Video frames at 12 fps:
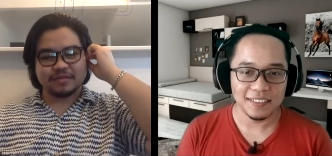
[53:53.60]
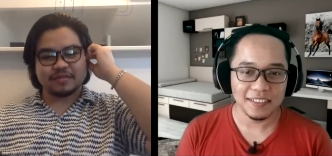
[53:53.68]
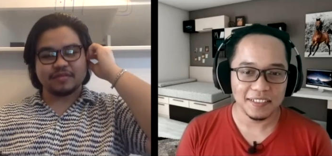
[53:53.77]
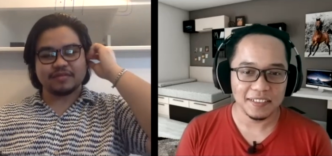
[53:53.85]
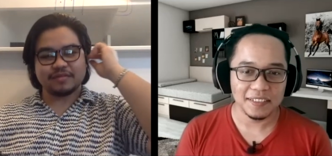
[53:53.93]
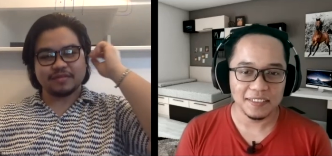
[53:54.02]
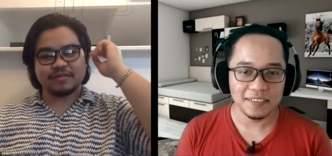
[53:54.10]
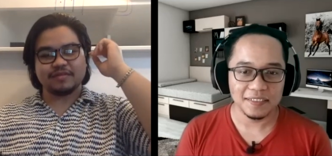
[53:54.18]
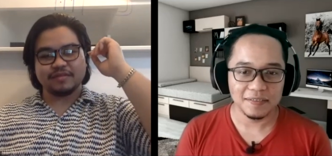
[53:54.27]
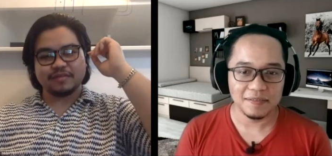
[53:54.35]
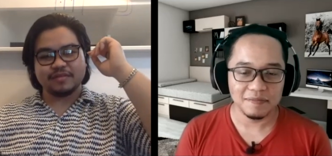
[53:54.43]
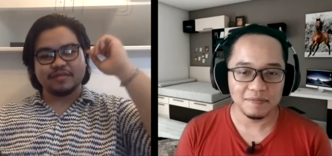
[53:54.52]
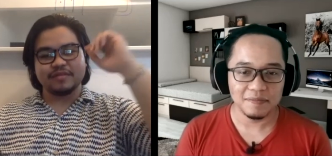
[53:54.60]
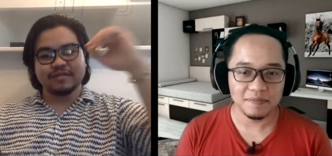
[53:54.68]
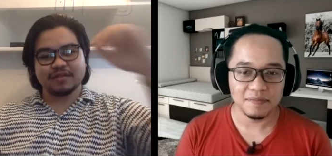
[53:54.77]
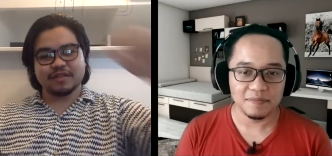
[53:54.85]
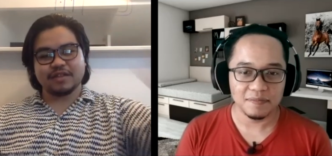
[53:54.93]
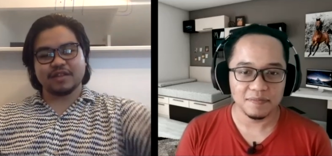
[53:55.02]
Speaker 1: Mm-hmm.
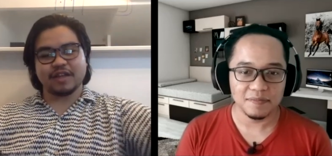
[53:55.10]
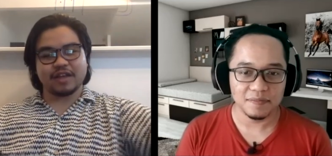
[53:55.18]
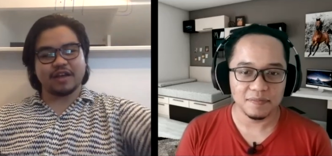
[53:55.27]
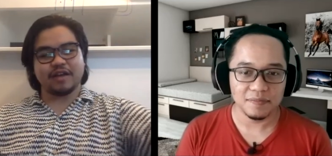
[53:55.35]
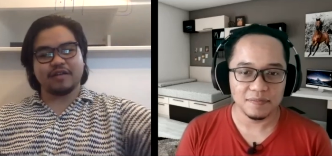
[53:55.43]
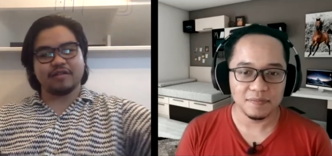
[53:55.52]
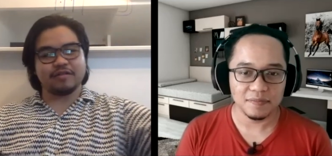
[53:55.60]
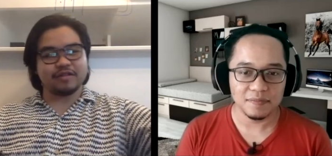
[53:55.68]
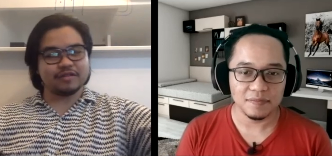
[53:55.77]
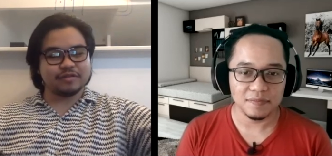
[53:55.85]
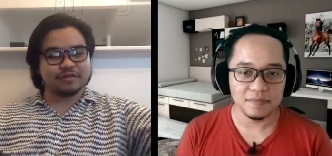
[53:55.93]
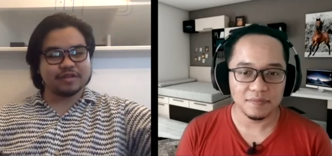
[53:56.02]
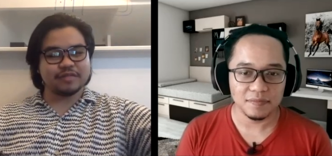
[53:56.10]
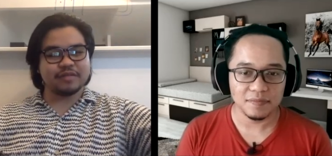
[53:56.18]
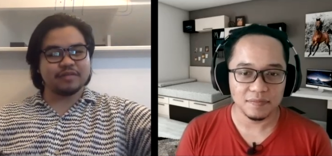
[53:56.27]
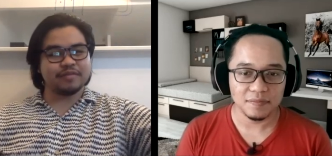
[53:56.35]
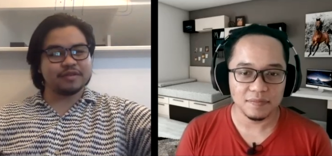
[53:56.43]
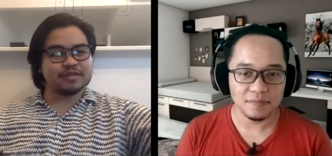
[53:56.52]
Like how the stories
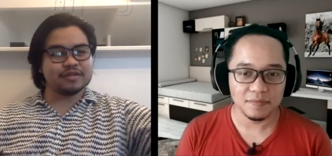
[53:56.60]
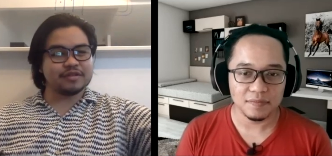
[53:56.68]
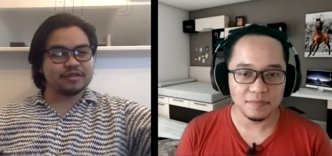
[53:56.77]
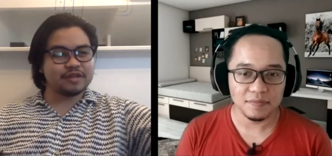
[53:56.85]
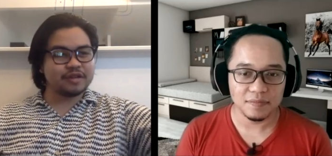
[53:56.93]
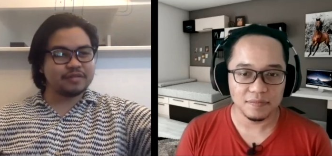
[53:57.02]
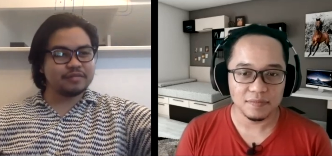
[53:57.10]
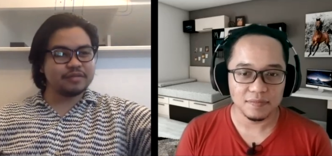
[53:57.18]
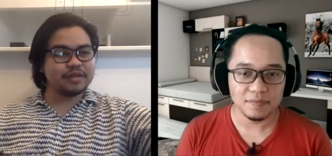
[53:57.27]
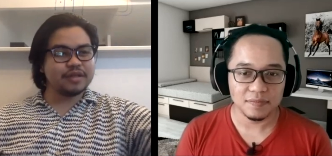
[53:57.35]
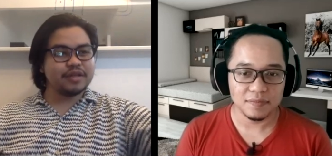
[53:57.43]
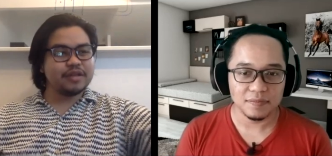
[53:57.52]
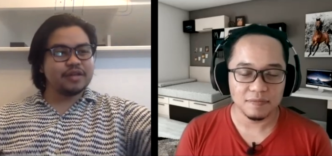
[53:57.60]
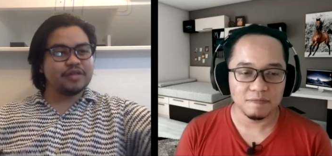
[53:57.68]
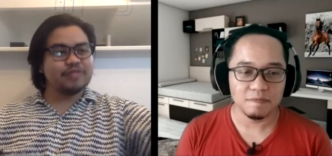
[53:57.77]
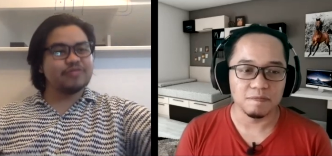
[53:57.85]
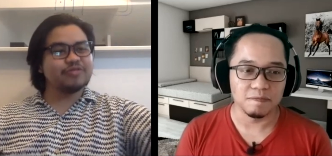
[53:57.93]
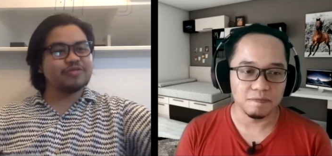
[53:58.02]
about President Trump.
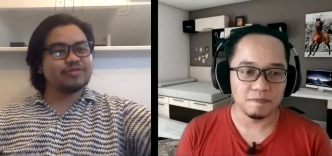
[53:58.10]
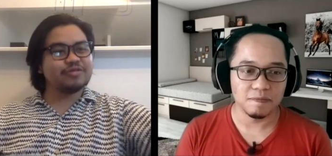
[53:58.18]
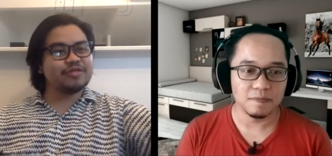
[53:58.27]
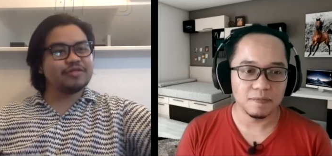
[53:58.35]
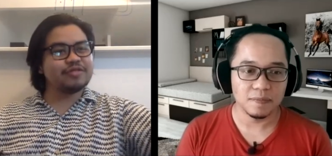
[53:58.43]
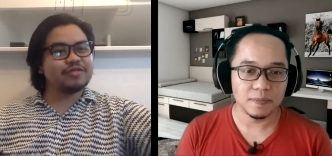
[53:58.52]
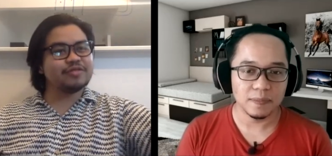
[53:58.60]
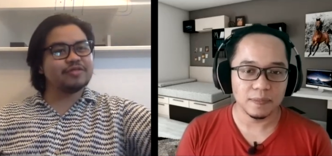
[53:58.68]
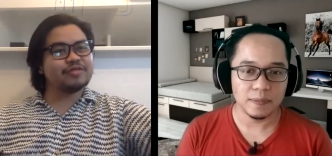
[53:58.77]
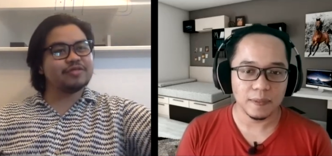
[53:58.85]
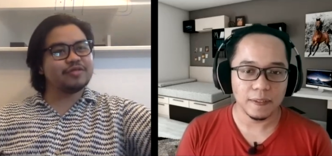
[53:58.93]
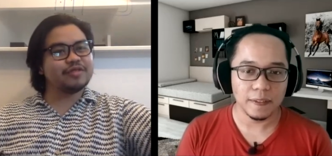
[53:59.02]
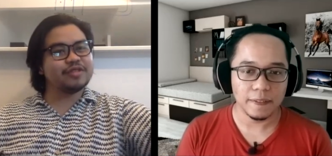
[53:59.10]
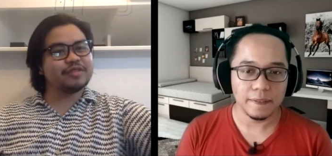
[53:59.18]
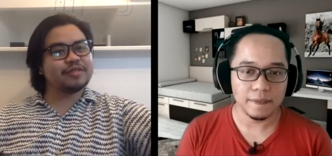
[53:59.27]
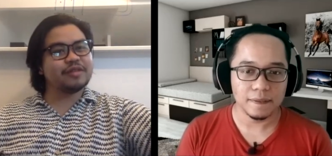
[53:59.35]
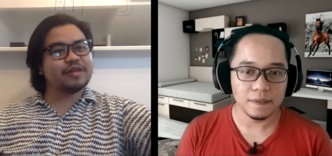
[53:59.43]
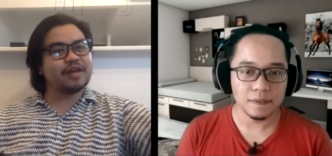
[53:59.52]
Also, mm. there was also stories
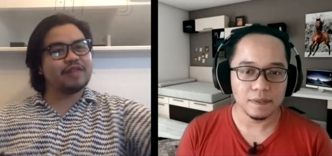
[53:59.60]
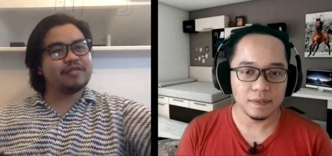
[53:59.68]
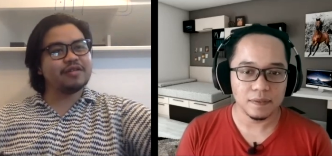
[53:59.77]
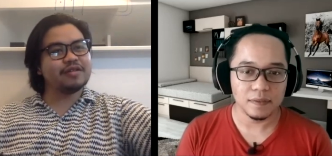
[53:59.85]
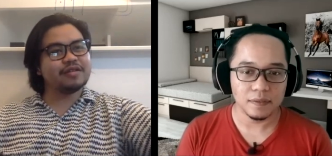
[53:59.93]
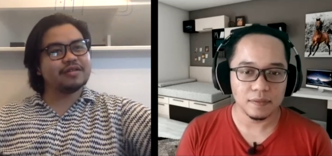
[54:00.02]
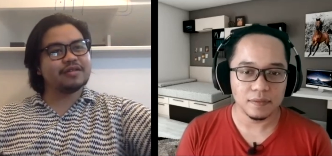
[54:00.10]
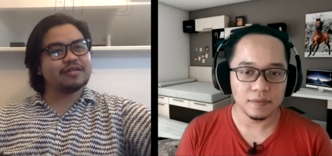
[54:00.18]
about our